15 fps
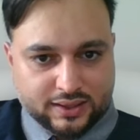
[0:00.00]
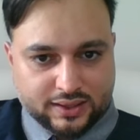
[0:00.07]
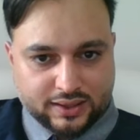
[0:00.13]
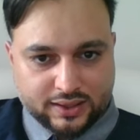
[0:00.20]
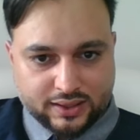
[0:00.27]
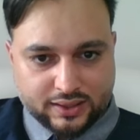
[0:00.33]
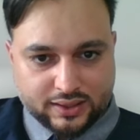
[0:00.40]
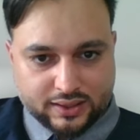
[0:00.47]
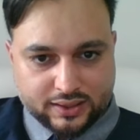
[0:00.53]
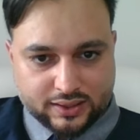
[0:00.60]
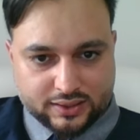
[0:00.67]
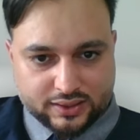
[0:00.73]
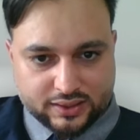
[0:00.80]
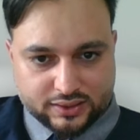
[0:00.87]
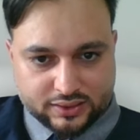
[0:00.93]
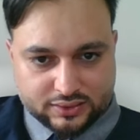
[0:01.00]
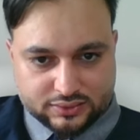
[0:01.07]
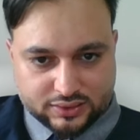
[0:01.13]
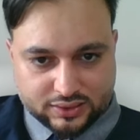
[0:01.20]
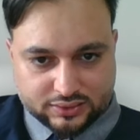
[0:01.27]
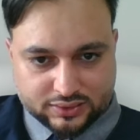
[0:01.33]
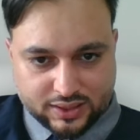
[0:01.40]
And it is
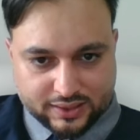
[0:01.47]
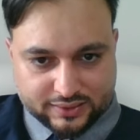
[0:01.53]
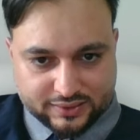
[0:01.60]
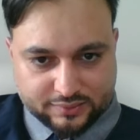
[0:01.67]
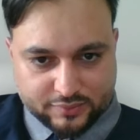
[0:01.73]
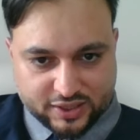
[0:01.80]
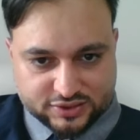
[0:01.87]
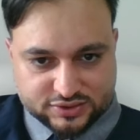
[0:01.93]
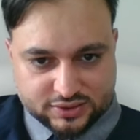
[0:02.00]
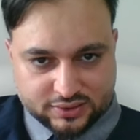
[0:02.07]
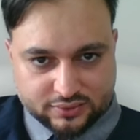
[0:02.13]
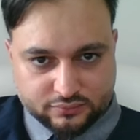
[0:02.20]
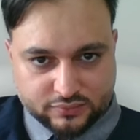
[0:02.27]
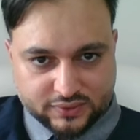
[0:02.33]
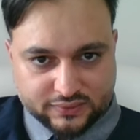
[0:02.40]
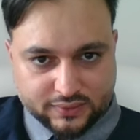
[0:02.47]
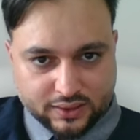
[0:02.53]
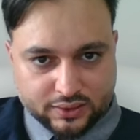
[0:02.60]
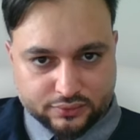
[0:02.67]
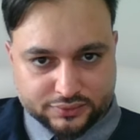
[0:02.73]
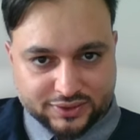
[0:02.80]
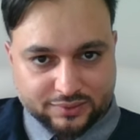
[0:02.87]
exactly matching with the
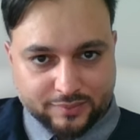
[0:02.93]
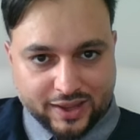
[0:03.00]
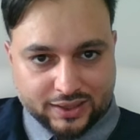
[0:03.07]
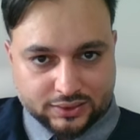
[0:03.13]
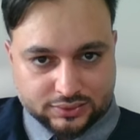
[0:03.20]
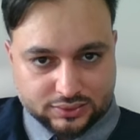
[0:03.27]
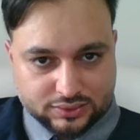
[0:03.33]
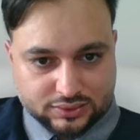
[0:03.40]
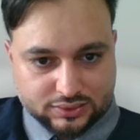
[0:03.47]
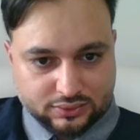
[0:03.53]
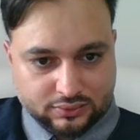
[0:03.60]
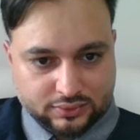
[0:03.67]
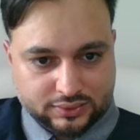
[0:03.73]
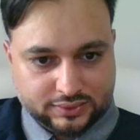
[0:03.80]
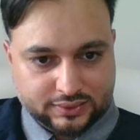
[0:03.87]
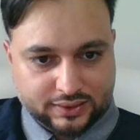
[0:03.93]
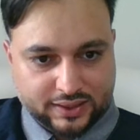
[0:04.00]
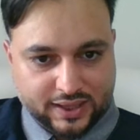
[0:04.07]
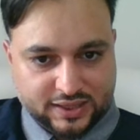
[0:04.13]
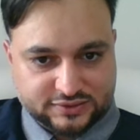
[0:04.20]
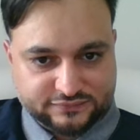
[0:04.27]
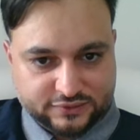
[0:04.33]
closing balance on the
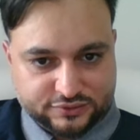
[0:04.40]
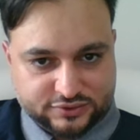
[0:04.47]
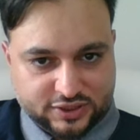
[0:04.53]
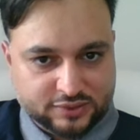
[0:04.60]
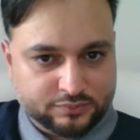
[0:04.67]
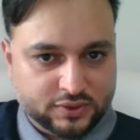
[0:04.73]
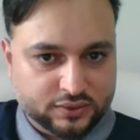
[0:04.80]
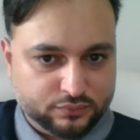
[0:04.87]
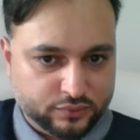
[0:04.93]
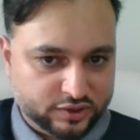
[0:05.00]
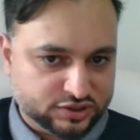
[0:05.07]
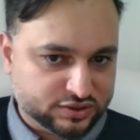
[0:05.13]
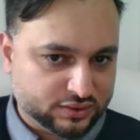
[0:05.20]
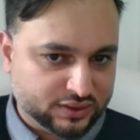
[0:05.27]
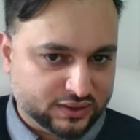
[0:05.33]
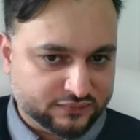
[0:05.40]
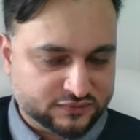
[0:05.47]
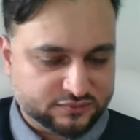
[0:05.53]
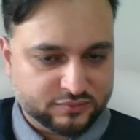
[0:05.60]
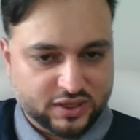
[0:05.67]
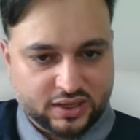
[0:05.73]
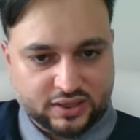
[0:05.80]
cash flow statement, which
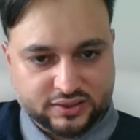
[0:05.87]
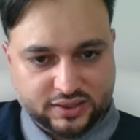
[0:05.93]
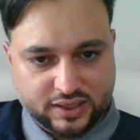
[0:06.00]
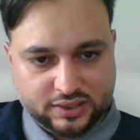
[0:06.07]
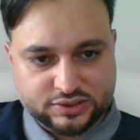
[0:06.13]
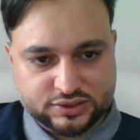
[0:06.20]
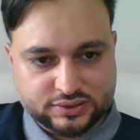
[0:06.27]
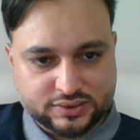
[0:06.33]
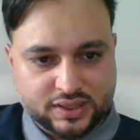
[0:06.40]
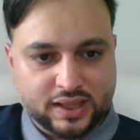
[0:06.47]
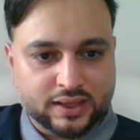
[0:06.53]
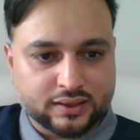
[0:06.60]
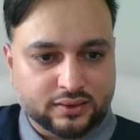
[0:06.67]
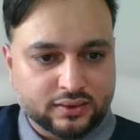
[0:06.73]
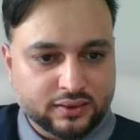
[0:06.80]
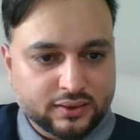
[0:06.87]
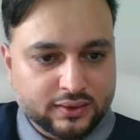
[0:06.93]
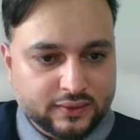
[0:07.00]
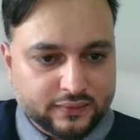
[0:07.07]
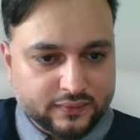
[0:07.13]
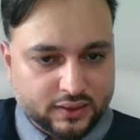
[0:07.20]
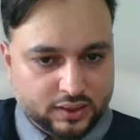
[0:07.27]
gives me an indication that
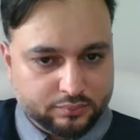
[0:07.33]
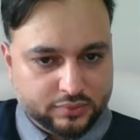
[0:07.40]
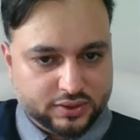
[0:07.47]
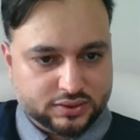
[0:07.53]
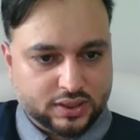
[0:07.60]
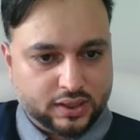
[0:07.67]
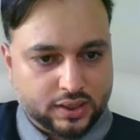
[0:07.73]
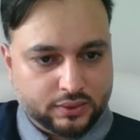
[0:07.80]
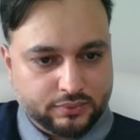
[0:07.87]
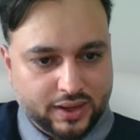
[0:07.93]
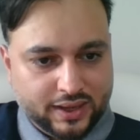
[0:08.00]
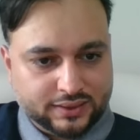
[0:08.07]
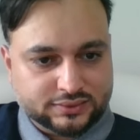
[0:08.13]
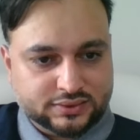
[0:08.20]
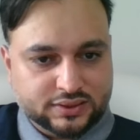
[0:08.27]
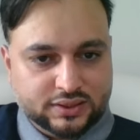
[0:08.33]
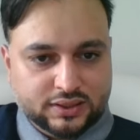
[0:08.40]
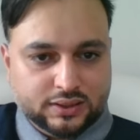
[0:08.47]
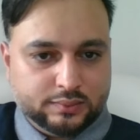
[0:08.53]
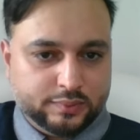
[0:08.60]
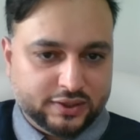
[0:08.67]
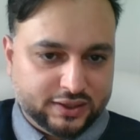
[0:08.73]
the numbers are correct.
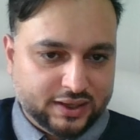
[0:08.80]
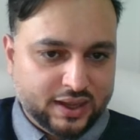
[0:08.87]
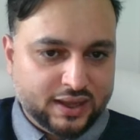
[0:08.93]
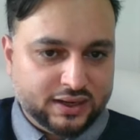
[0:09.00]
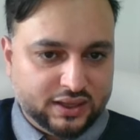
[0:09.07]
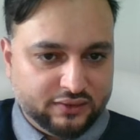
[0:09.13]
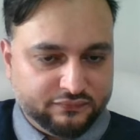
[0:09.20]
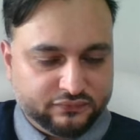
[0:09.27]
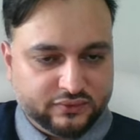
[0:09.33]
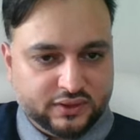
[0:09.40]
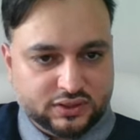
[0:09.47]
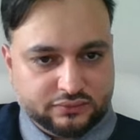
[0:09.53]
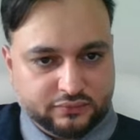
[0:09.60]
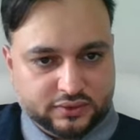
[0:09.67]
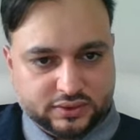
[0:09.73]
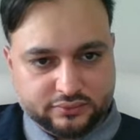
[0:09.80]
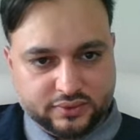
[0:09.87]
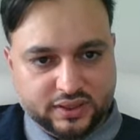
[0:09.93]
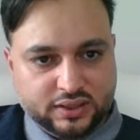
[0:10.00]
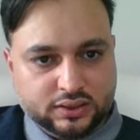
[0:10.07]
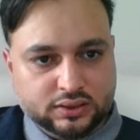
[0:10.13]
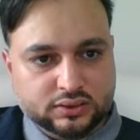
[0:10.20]
But again, if this was a
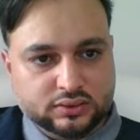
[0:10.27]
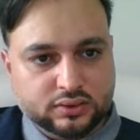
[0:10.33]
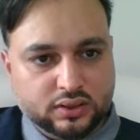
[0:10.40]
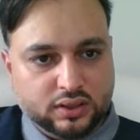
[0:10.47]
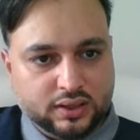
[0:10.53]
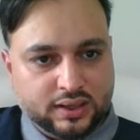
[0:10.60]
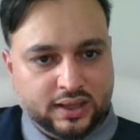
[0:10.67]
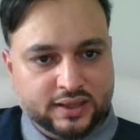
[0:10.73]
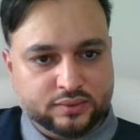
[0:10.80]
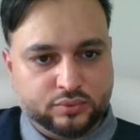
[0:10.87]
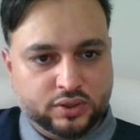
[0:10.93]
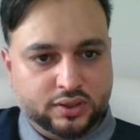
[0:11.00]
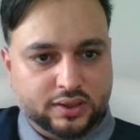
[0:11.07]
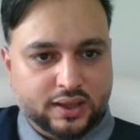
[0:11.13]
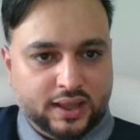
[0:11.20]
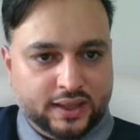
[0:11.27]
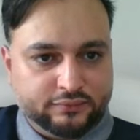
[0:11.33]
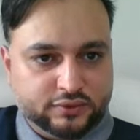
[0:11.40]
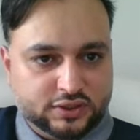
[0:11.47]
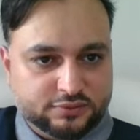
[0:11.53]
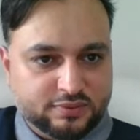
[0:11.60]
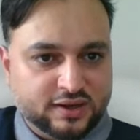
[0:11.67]
real client work, I
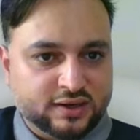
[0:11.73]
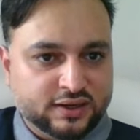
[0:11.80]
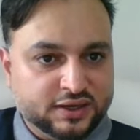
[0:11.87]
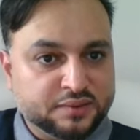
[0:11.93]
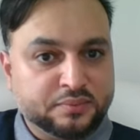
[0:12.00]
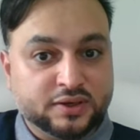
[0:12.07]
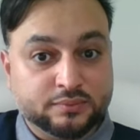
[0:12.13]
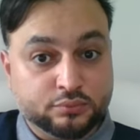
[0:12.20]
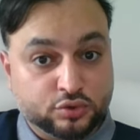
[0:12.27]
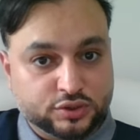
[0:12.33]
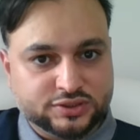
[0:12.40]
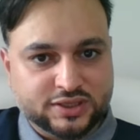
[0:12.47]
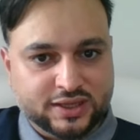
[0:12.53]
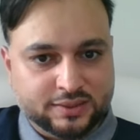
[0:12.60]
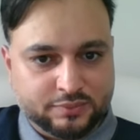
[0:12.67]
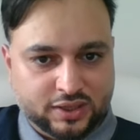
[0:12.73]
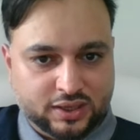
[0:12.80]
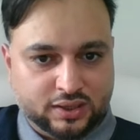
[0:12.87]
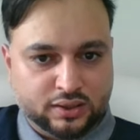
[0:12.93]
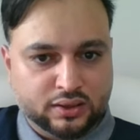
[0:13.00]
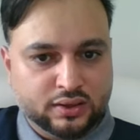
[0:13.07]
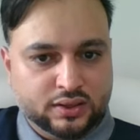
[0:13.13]
would spend a little bit more time
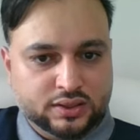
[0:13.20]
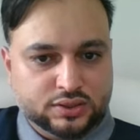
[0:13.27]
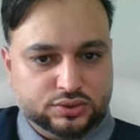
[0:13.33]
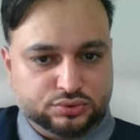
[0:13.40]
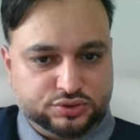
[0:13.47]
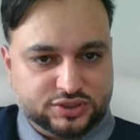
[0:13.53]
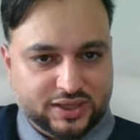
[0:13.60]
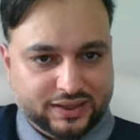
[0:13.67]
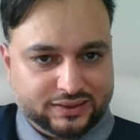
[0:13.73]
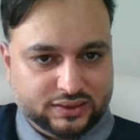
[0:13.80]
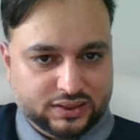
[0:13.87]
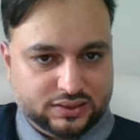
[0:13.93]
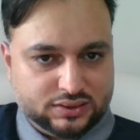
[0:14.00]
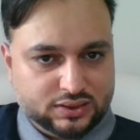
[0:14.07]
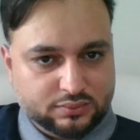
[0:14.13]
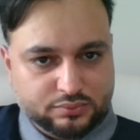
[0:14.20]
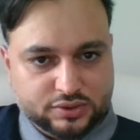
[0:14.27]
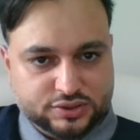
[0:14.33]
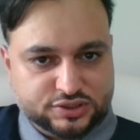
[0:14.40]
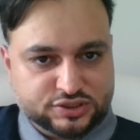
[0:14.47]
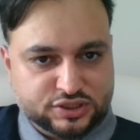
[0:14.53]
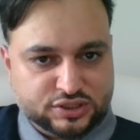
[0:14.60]
here to check these
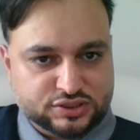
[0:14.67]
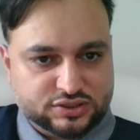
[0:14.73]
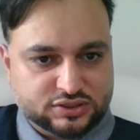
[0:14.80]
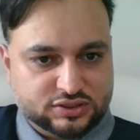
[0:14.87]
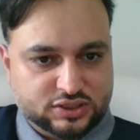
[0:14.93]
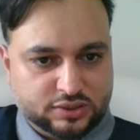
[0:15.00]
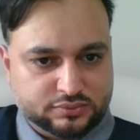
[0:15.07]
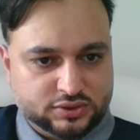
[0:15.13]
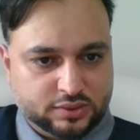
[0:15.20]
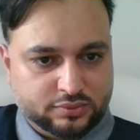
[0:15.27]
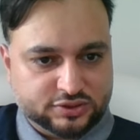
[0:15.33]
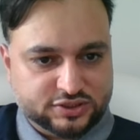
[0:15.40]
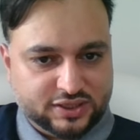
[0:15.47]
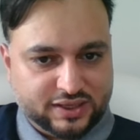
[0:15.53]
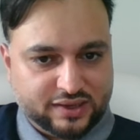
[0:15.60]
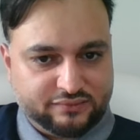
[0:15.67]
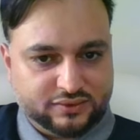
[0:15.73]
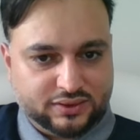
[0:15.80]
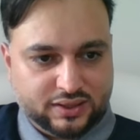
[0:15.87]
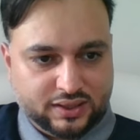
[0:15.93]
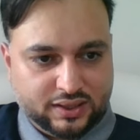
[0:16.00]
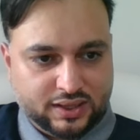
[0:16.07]
numbers, just double check
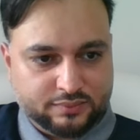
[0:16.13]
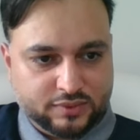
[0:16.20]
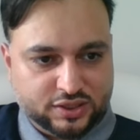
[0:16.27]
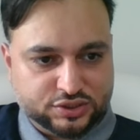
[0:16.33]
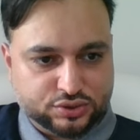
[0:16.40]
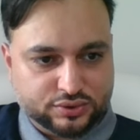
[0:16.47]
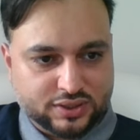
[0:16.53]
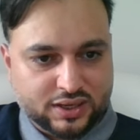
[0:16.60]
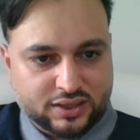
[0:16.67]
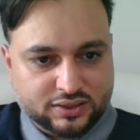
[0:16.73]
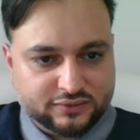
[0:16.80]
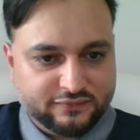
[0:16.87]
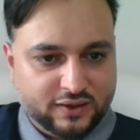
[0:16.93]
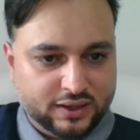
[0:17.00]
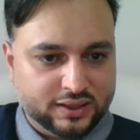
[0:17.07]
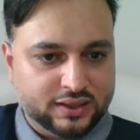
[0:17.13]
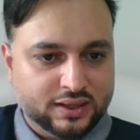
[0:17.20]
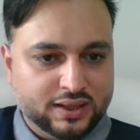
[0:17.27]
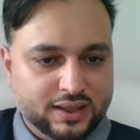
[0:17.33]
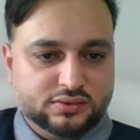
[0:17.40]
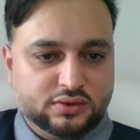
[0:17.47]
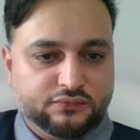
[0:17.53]
everything and make sure that it's fine.
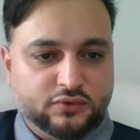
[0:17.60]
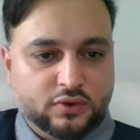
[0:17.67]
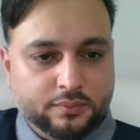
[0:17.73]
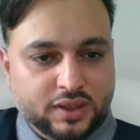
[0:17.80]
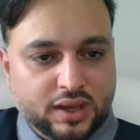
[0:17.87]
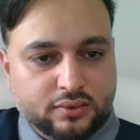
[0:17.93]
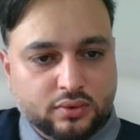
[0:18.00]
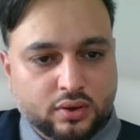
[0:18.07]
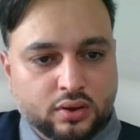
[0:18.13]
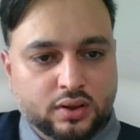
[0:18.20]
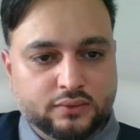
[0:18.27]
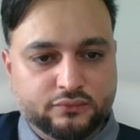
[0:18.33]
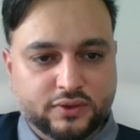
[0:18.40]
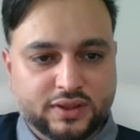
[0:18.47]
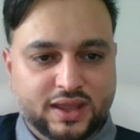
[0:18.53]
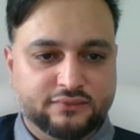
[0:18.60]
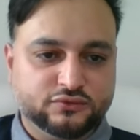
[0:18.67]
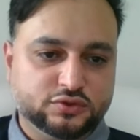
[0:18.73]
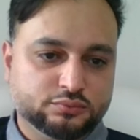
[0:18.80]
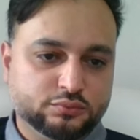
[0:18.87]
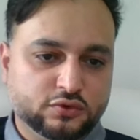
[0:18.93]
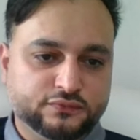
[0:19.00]
So from here on, we have
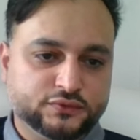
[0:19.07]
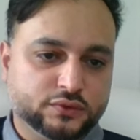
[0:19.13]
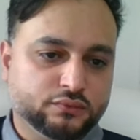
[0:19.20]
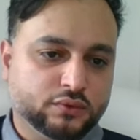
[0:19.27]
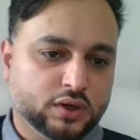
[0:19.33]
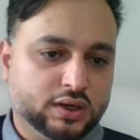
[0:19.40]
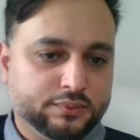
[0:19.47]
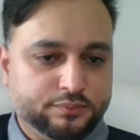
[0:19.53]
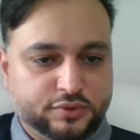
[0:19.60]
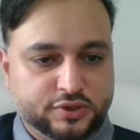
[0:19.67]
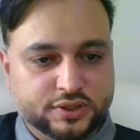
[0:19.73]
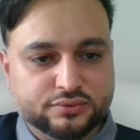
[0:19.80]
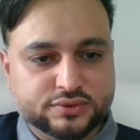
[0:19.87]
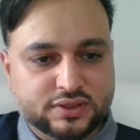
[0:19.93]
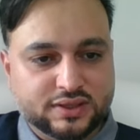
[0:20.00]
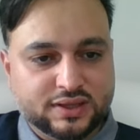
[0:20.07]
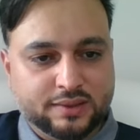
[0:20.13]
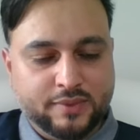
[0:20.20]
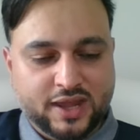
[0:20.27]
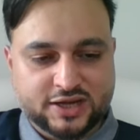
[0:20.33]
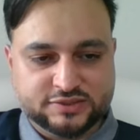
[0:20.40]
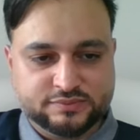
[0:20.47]
to move toward producing a
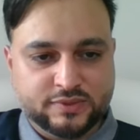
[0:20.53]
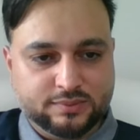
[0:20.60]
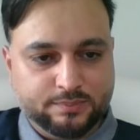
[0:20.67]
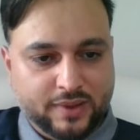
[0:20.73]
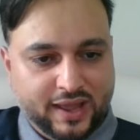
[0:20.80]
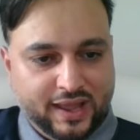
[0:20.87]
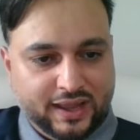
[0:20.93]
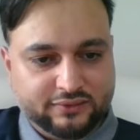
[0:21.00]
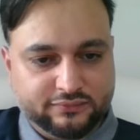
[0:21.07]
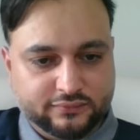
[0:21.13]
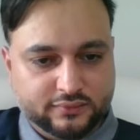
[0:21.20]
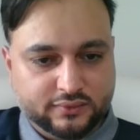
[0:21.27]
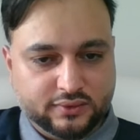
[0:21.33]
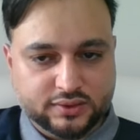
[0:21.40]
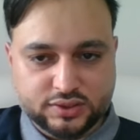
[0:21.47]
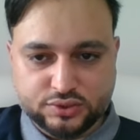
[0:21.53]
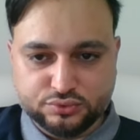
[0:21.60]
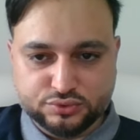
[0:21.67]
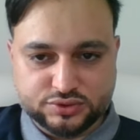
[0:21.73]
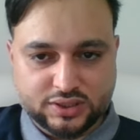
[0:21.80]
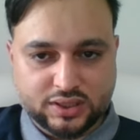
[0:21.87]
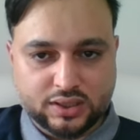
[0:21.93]
management pack
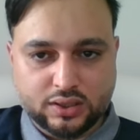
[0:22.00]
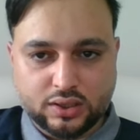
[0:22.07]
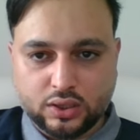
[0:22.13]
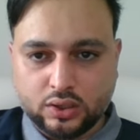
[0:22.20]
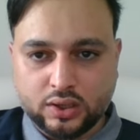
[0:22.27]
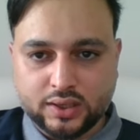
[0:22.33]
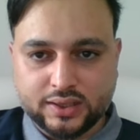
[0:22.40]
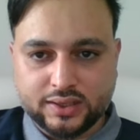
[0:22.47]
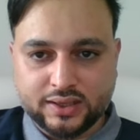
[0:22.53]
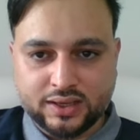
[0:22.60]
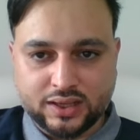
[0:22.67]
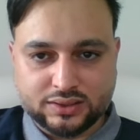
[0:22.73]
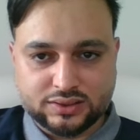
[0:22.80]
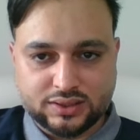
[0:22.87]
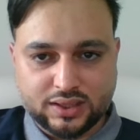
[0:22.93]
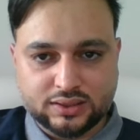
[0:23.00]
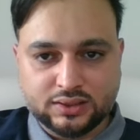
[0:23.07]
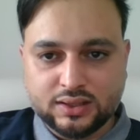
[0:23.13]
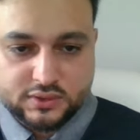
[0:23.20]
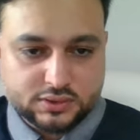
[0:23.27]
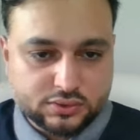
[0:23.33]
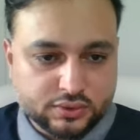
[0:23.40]
using Claude in Excel.
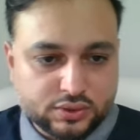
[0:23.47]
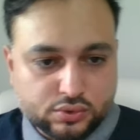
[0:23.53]
So in